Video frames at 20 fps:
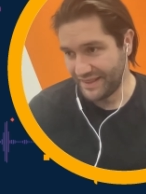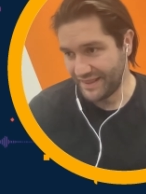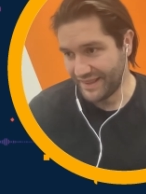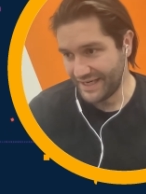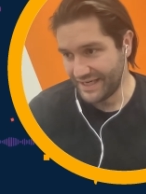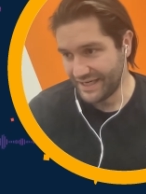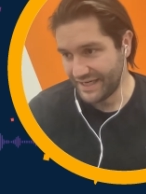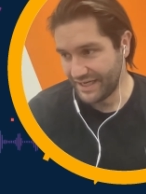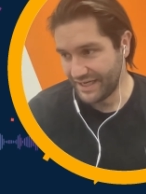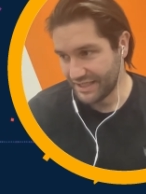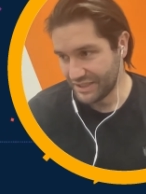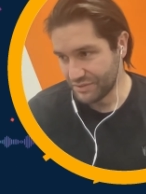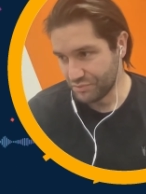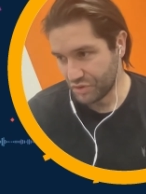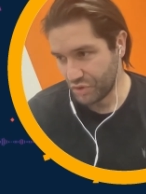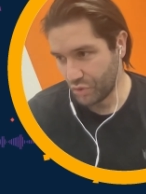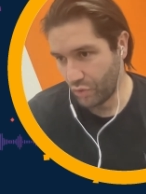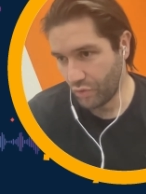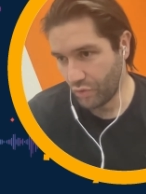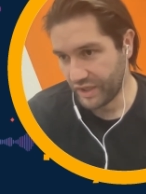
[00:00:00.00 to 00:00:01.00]
thinking as we're
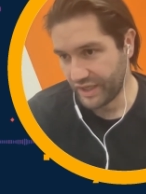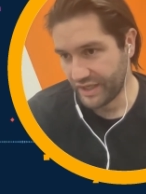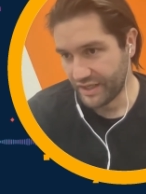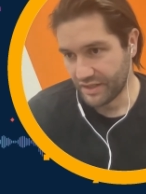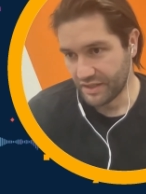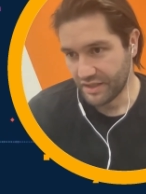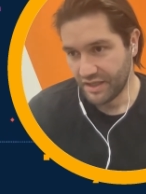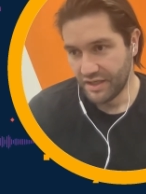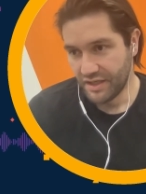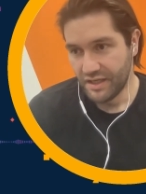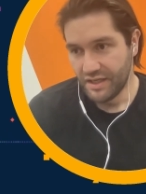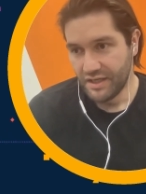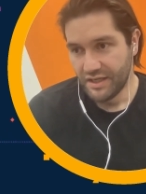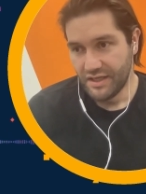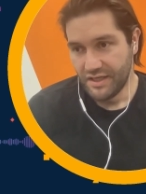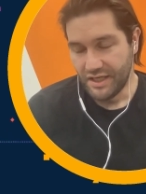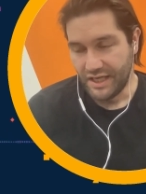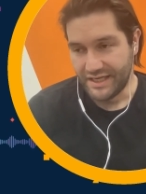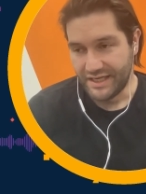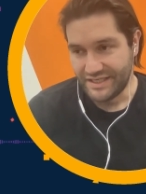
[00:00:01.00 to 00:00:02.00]
talking,
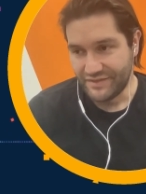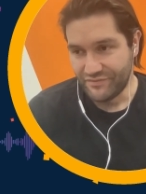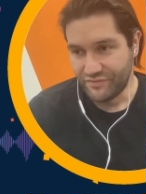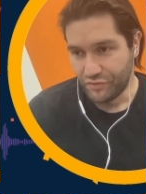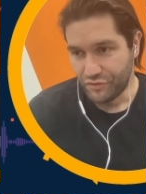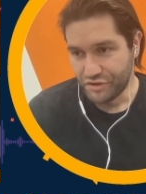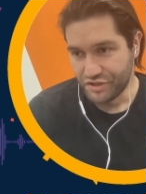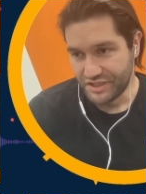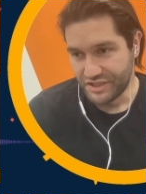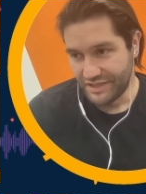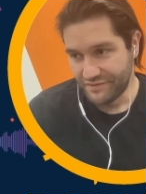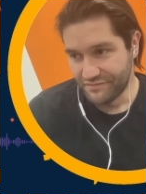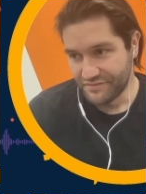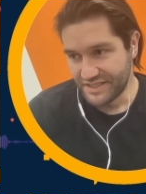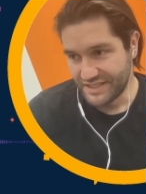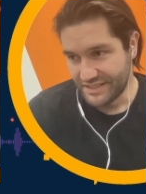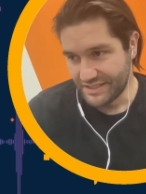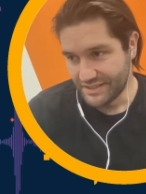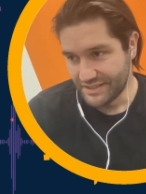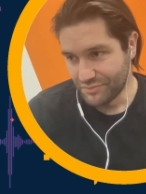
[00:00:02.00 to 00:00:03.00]
an evolution I've
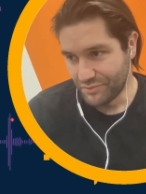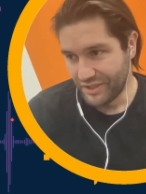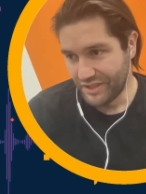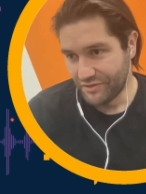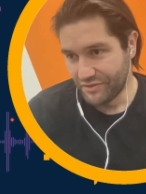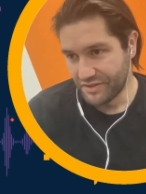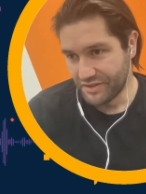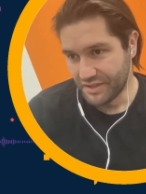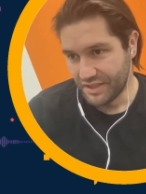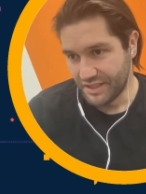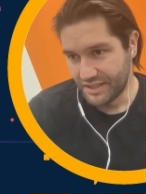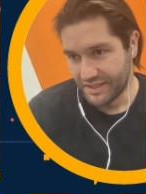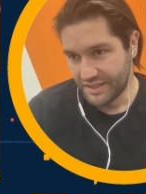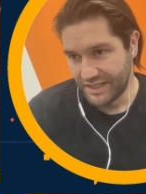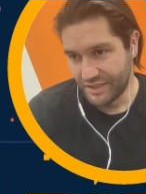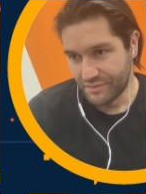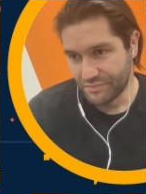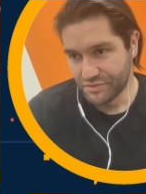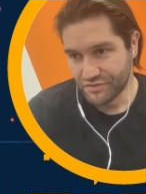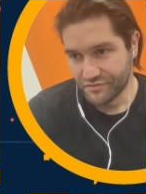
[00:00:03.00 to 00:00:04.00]
seen as well in
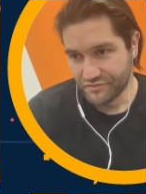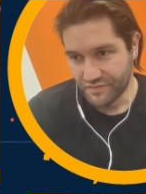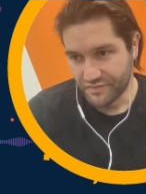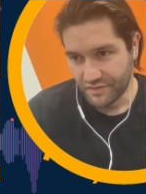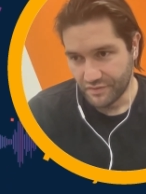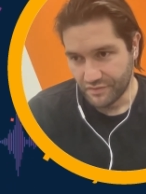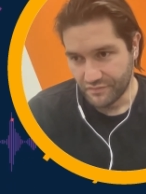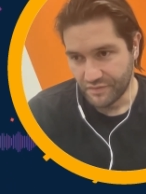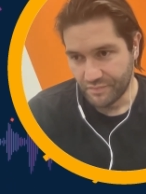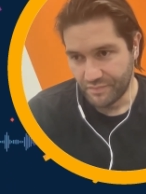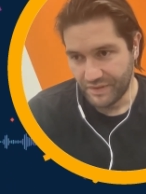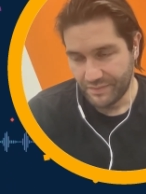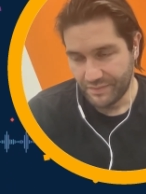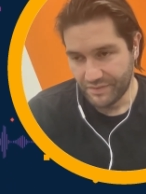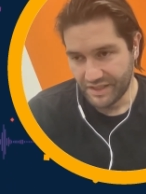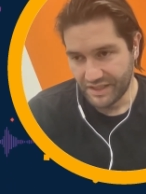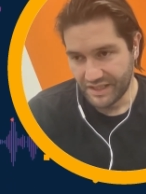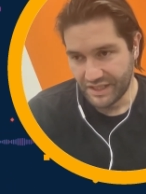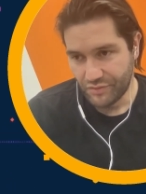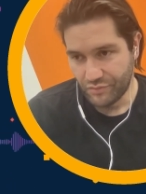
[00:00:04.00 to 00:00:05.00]
terms of the
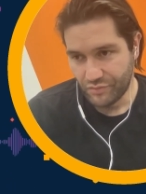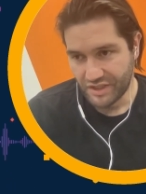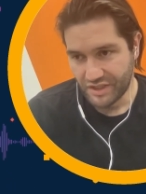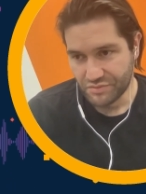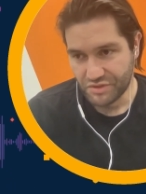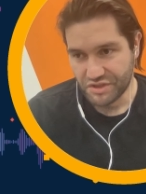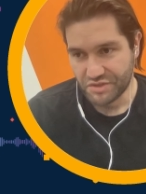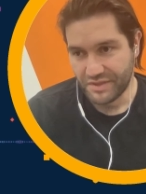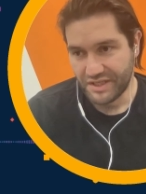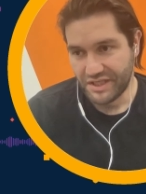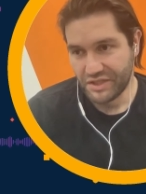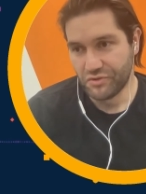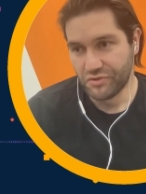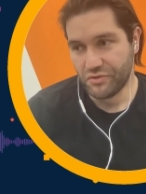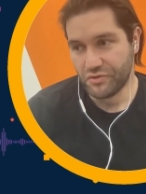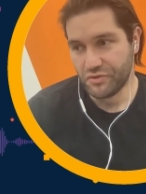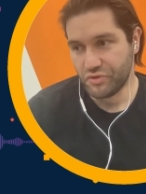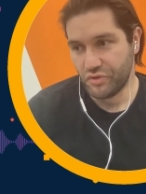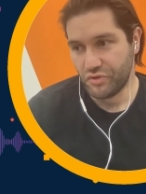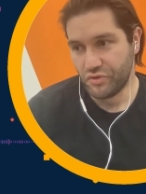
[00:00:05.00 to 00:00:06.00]
payment gateways, which Michael
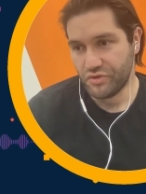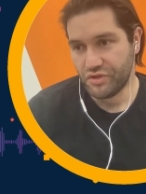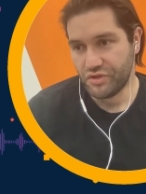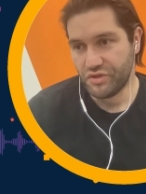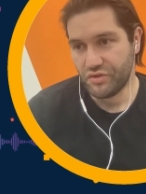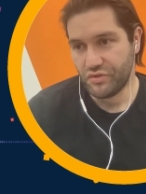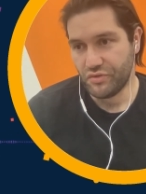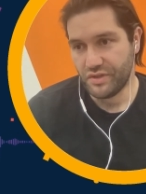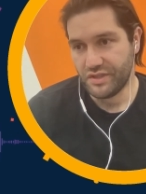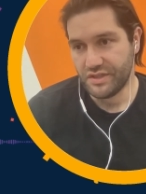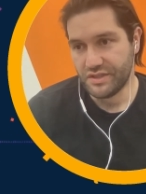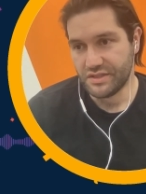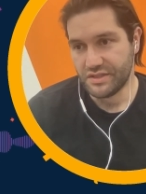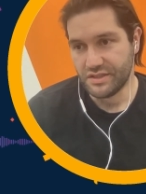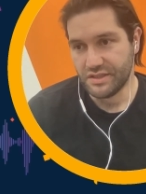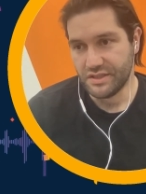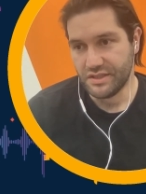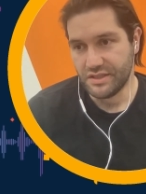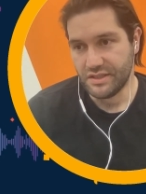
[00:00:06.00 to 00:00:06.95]
also alluded to, is